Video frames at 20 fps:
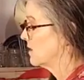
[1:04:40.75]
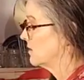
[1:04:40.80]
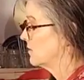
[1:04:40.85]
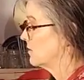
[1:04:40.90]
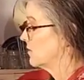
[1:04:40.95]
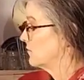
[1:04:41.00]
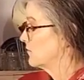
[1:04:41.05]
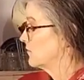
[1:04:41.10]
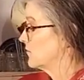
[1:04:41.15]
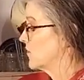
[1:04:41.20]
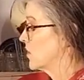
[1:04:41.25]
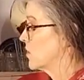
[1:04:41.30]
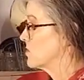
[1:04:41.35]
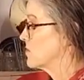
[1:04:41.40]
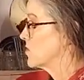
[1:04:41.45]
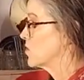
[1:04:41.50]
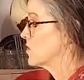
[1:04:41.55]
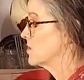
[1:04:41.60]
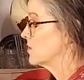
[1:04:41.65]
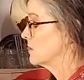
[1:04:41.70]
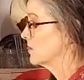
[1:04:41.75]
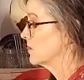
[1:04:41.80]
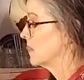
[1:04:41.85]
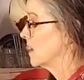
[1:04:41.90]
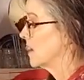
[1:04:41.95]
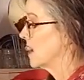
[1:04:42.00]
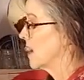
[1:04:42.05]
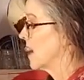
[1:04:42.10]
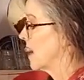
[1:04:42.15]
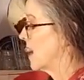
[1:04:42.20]
the farmer
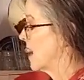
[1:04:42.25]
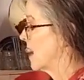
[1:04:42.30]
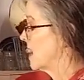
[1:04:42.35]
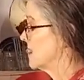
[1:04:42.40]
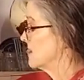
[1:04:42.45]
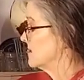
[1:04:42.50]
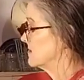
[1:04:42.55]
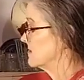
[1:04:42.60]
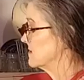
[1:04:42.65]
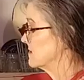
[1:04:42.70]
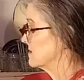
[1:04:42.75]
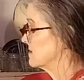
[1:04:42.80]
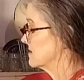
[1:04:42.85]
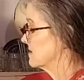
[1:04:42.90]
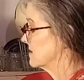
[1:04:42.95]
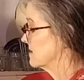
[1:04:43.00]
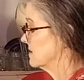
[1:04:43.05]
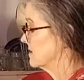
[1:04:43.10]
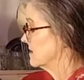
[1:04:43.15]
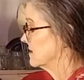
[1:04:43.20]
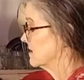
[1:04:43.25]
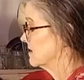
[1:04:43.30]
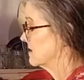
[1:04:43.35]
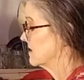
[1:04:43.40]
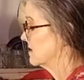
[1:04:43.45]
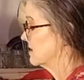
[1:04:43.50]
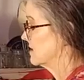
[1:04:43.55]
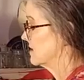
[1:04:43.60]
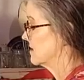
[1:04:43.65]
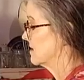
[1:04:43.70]
has
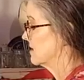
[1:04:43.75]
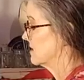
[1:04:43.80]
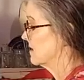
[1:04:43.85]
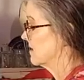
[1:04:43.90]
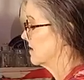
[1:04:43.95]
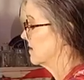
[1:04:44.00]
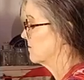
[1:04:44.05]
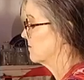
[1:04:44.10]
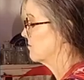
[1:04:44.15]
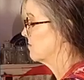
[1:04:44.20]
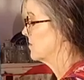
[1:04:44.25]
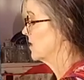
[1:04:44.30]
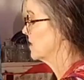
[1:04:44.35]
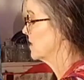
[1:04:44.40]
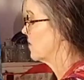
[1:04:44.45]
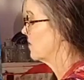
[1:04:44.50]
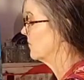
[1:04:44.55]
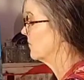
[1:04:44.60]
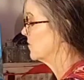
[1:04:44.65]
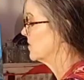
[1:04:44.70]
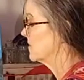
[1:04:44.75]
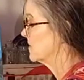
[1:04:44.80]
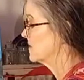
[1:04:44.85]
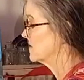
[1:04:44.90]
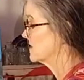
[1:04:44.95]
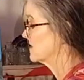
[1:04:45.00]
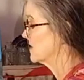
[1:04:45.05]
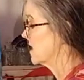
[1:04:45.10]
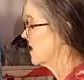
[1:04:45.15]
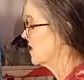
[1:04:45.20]
been over in
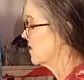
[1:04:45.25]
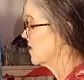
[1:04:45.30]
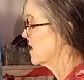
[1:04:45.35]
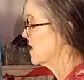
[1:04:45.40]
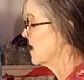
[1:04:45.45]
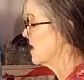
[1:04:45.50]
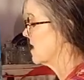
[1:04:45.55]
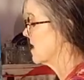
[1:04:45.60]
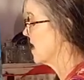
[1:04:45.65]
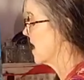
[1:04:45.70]
this area